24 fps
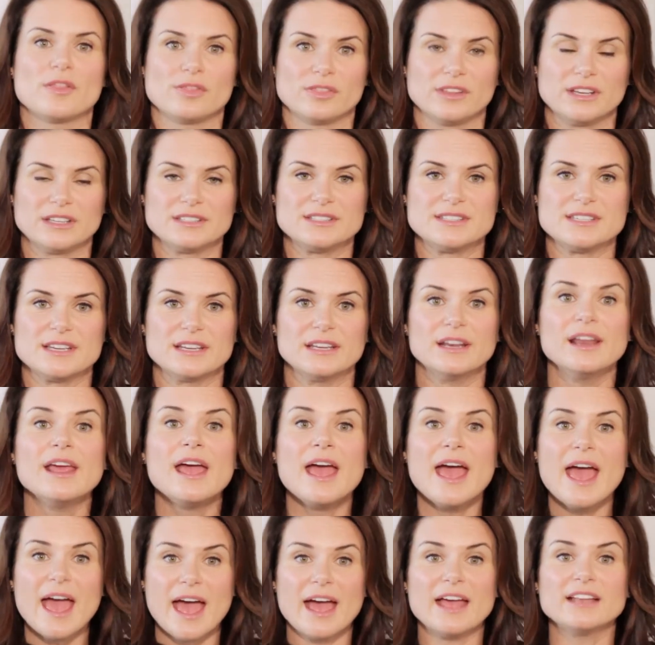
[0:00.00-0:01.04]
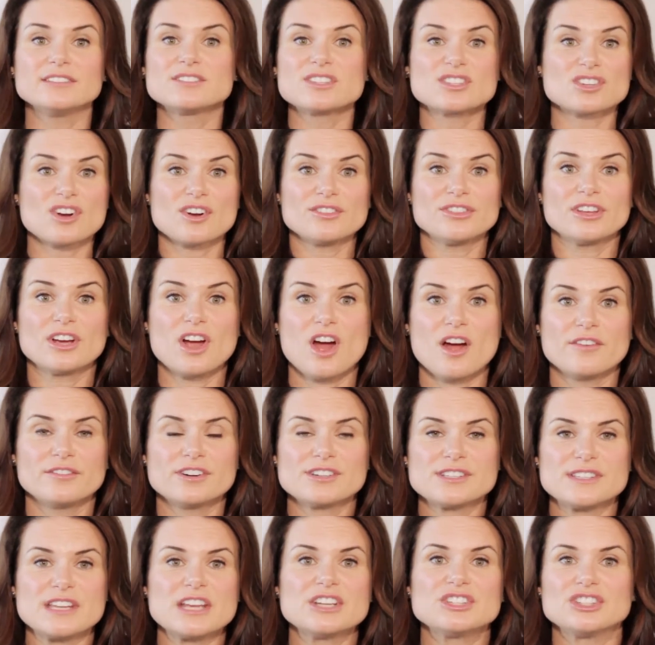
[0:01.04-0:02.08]
LinkedIn and start the
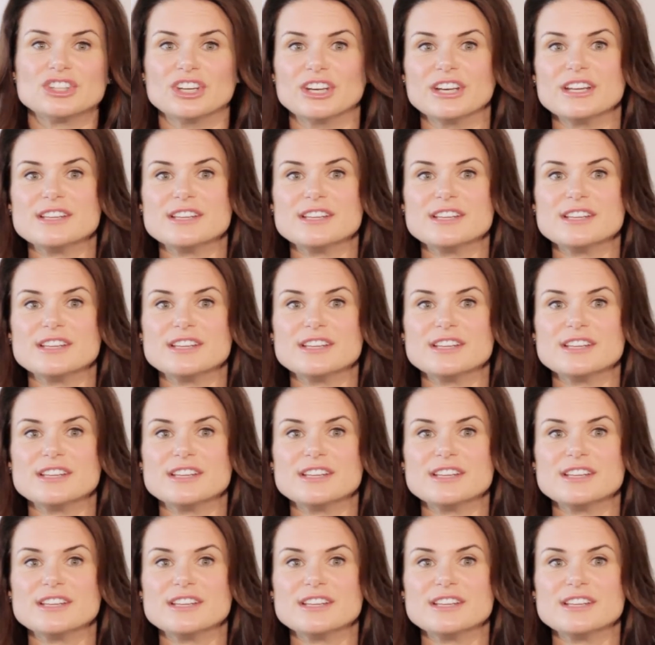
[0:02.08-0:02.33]
conversation.